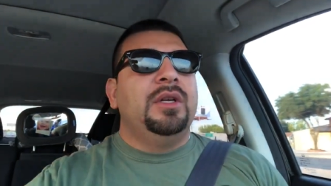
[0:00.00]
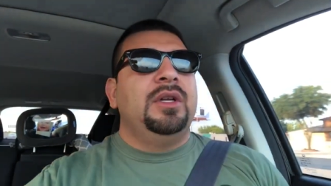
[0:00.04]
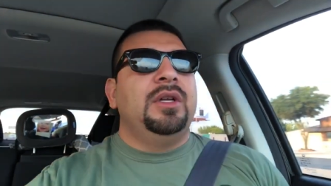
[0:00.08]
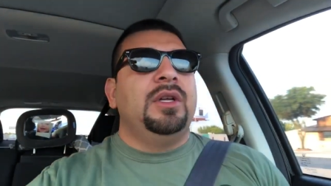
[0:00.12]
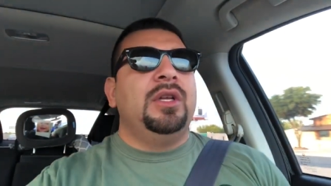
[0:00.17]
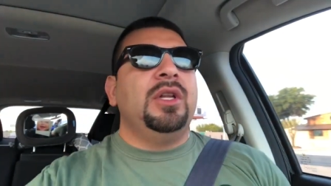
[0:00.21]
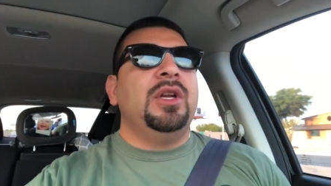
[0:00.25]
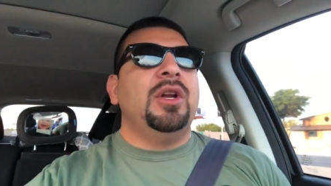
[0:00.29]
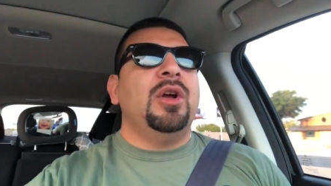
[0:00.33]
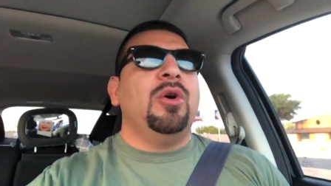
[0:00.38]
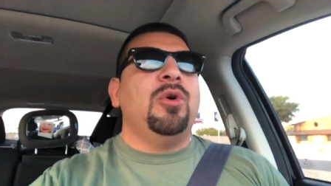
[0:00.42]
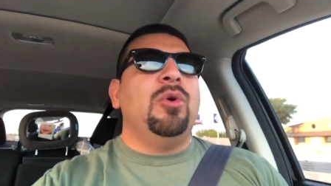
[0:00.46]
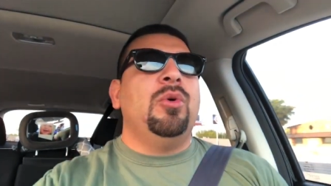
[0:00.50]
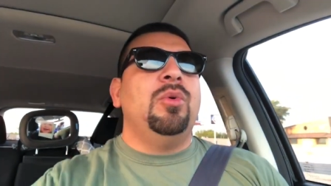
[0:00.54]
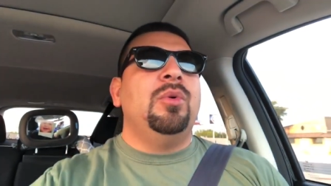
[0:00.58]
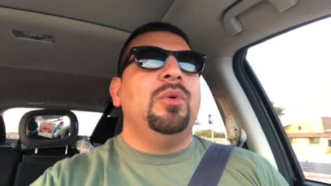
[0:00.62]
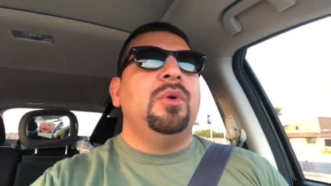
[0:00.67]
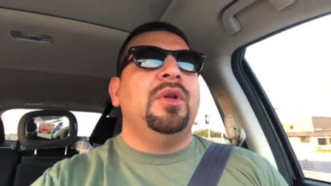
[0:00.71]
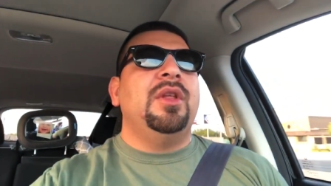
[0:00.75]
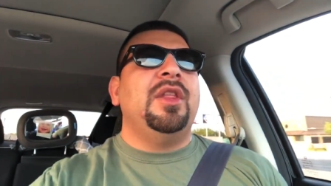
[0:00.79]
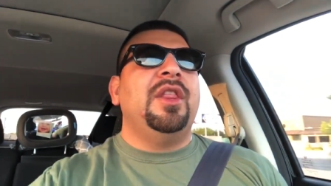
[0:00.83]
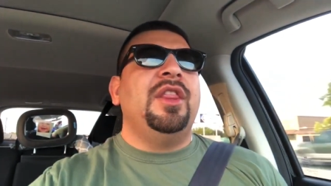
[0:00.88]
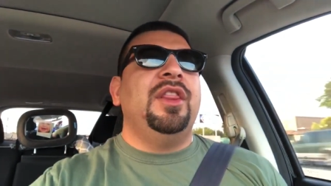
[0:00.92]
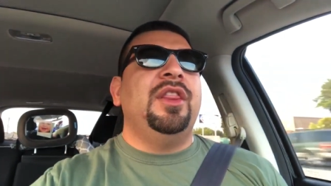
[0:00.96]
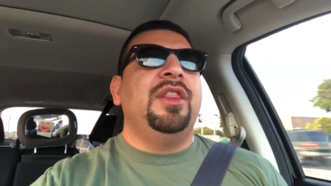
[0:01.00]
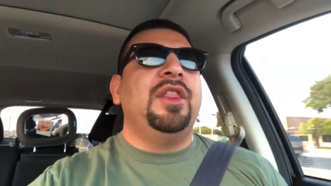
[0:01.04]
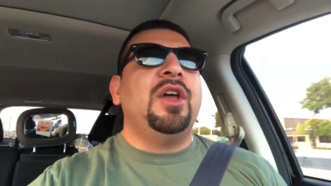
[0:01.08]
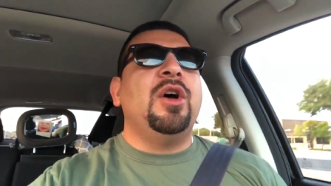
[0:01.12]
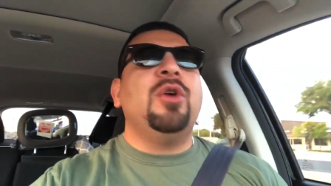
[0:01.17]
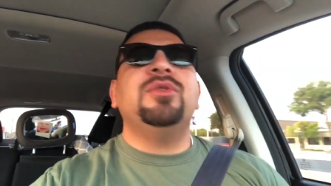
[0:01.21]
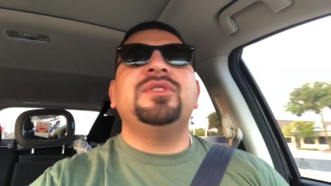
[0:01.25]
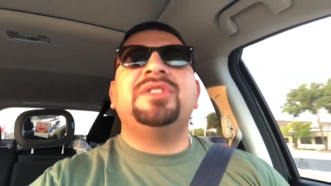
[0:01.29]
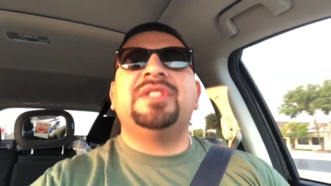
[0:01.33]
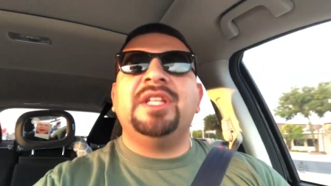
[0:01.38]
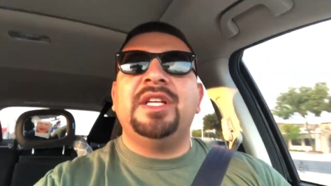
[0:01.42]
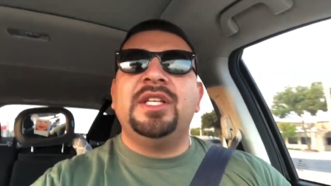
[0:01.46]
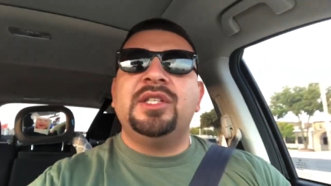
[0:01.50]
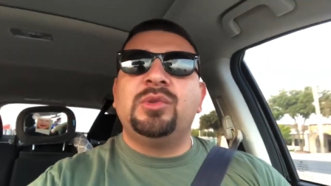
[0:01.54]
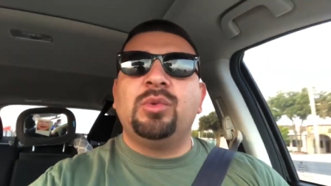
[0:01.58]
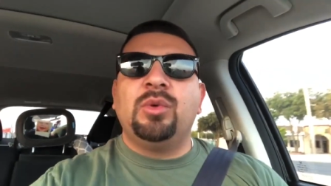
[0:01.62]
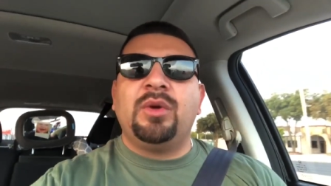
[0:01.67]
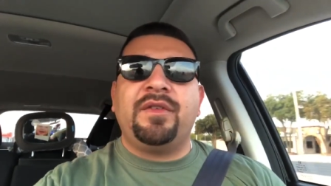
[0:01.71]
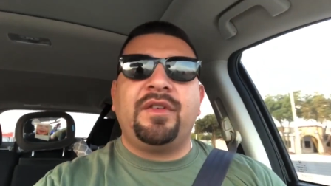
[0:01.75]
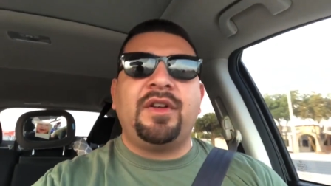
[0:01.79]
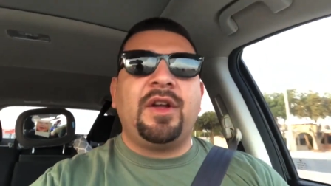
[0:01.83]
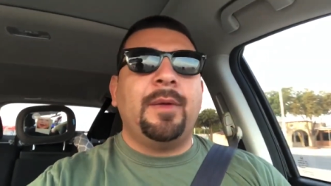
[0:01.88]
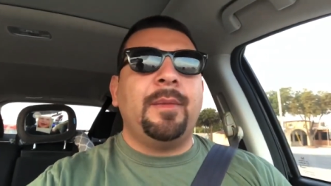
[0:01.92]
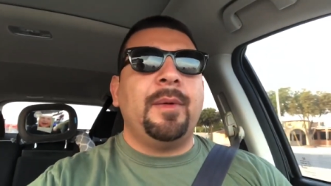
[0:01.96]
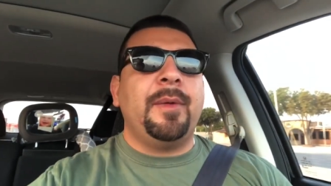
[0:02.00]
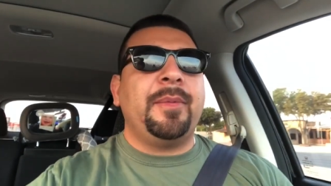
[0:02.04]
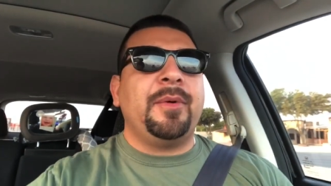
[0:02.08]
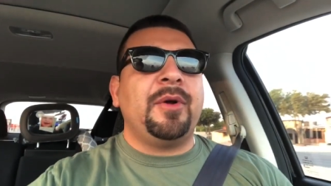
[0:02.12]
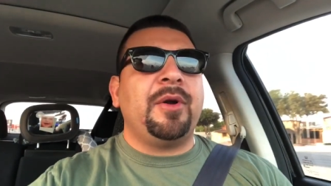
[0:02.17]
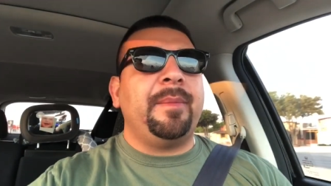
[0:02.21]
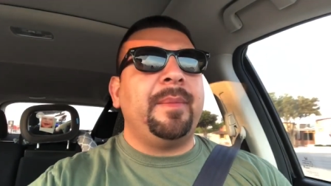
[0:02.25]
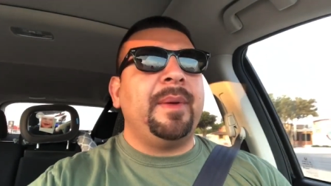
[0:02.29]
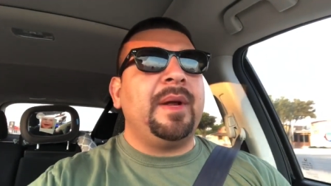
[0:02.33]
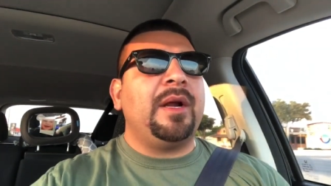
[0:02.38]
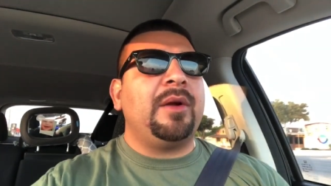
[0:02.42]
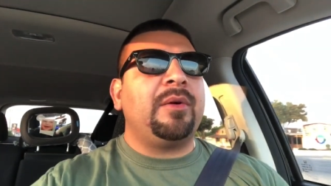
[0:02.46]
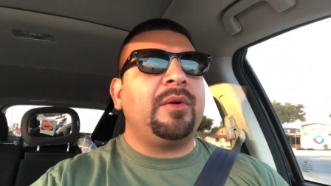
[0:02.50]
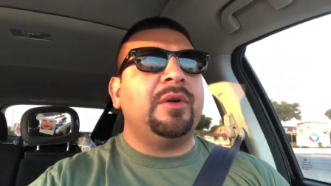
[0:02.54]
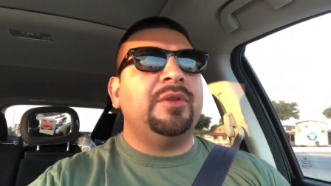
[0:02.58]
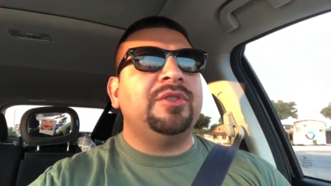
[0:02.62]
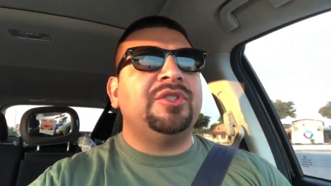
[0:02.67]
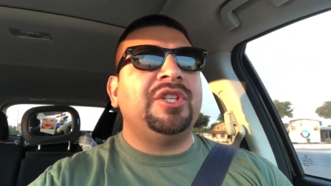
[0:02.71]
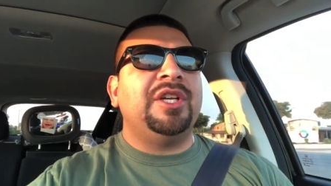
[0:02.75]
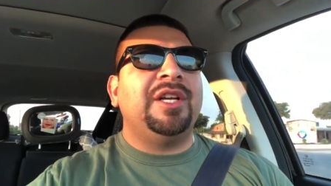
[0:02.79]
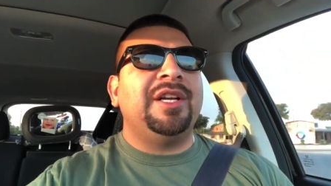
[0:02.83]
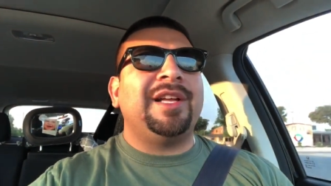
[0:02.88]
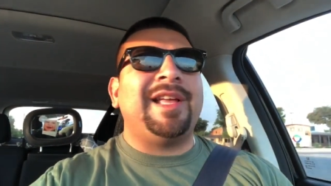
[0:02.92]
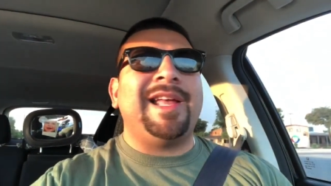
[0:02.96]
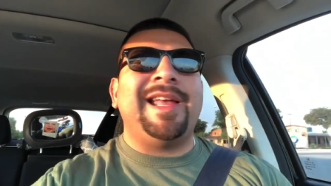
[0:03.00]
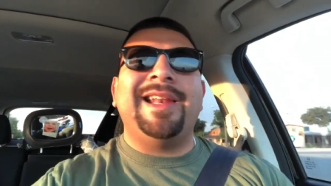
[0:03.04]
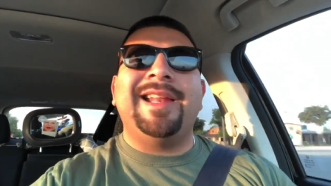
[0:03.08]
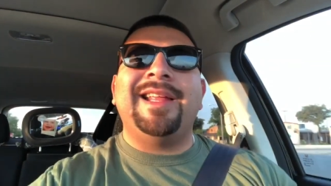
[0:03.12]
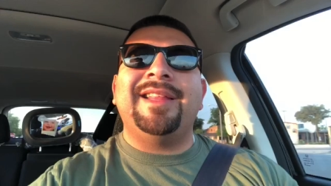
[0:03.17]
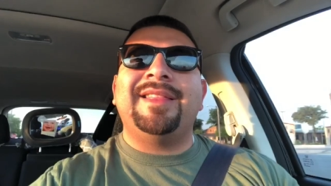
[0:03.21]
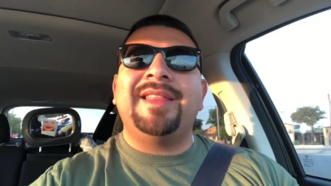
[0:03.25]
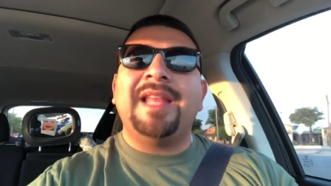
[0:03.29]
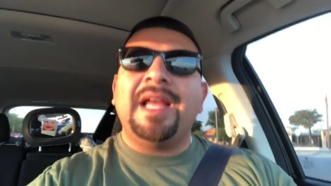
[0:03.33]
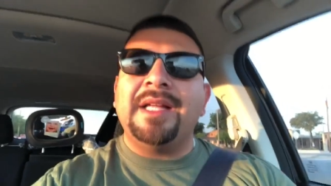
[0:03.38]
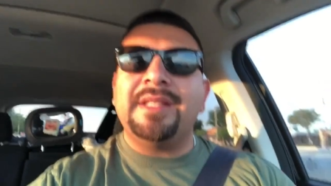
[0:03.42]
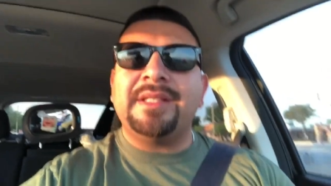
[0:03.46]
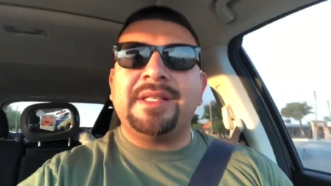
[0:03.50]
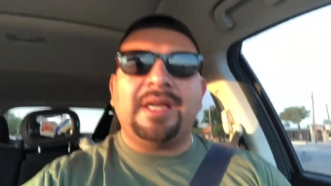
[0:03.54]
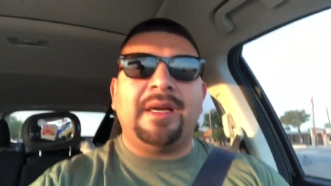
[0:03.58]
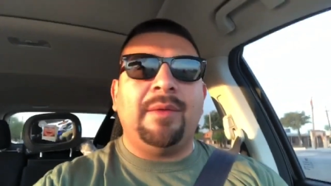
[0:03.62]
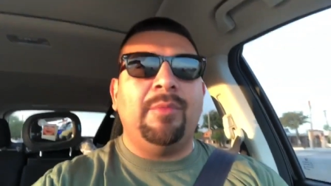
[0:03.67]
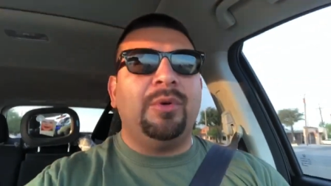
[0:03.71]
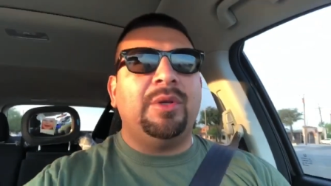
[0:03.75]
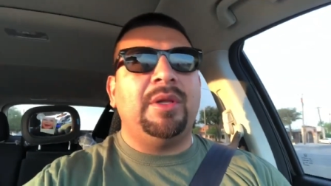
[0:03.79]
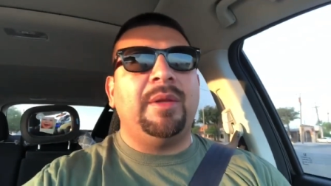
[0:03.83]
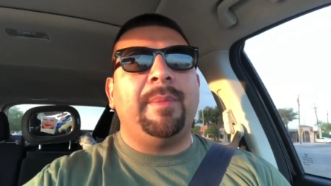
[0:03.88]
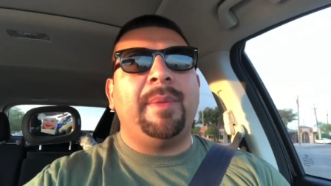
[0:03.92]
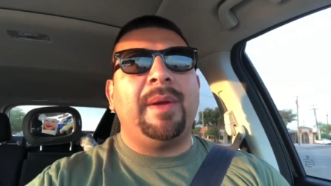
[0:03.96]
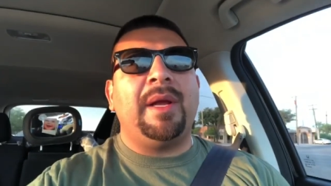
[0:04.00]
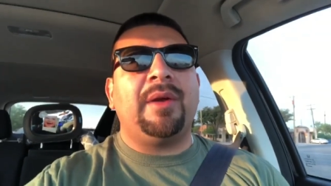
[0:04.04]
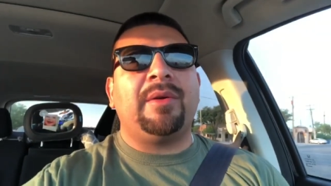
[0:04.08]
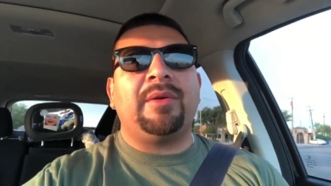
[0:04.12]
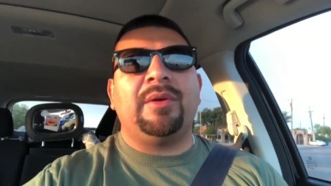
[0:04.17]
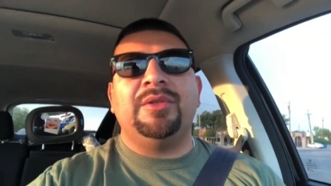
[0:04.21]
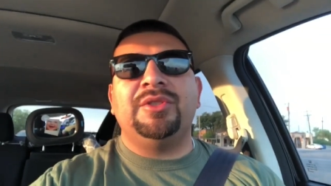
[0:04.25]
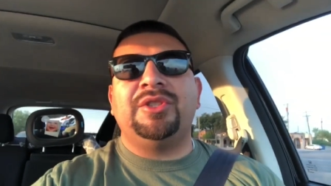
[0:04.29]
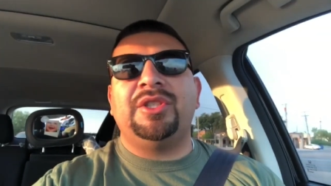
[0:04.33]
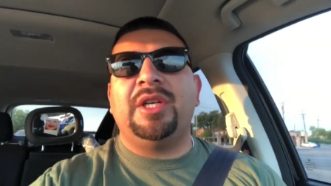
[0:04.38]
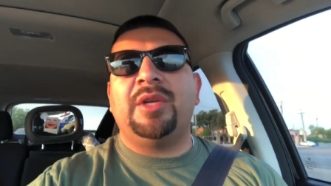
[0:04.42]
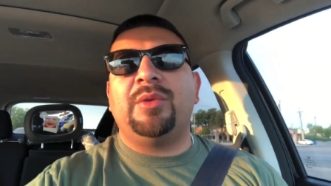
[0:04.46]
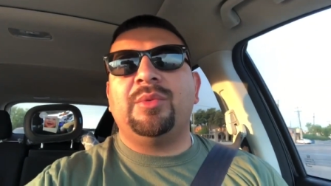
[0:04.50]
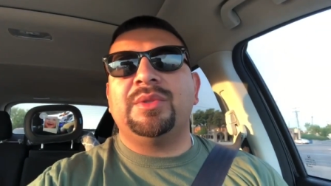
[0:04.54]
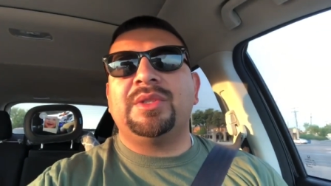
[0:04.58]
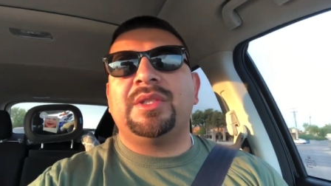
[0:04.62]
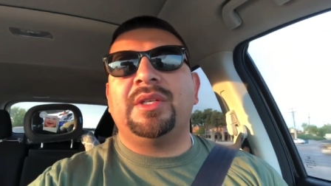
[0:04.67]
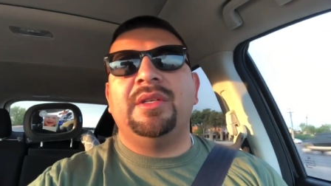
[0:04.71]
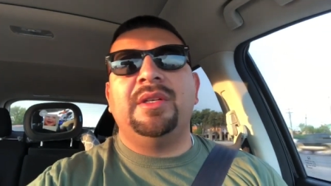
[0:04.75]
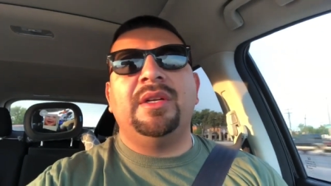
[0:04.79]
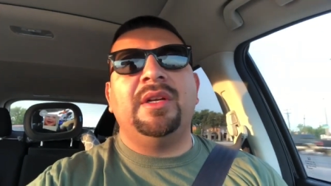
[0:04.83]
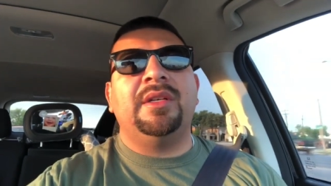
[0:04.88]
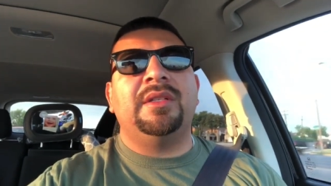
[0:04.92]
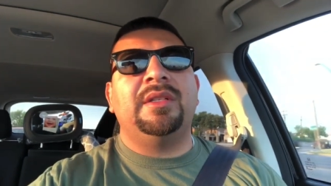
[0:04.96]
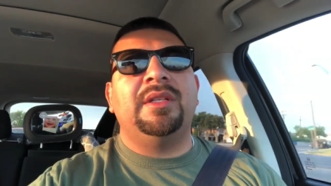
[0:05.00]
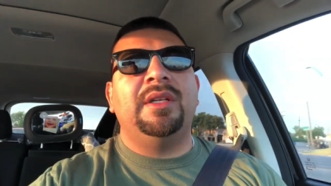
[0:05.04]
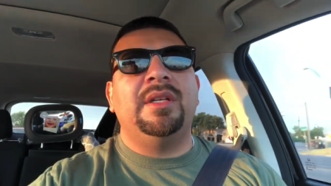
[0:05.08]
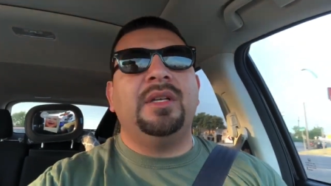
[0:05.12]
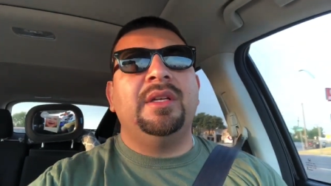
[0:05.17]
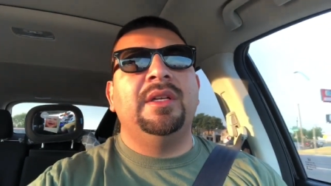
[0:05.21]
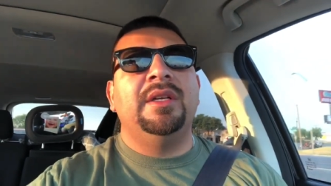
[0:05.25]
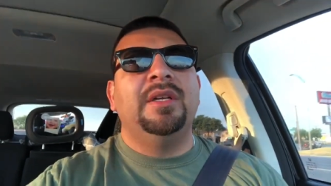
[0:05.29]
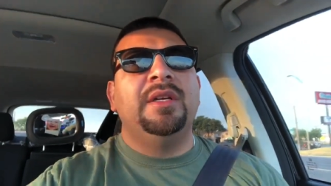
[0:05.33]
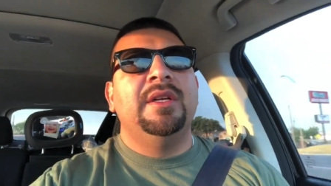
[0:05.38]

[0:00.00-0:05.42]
you know, those things would have come up on a background check. And at that time, when the background check was conducted,